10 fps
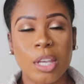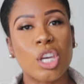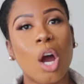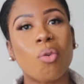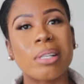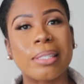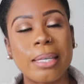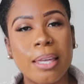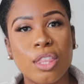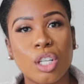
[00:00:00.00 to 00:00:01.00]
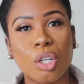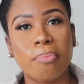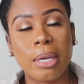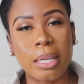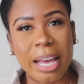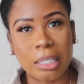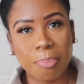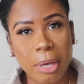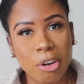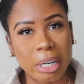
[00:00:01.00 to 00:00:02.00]
y'all were seeing the, me
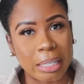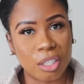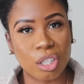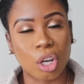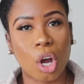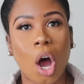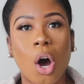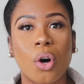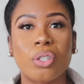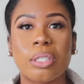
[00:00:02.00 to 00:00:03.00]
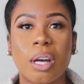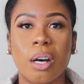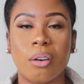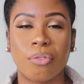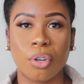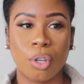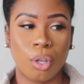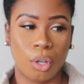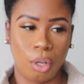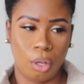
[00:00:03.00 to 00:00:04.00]
experience the cost of
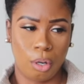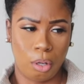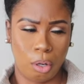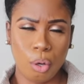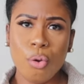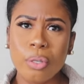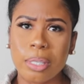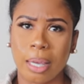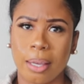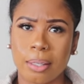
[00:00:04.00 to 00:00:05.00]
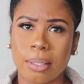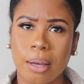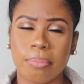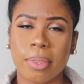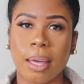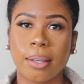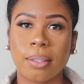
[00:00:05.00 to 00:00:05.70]
losing something.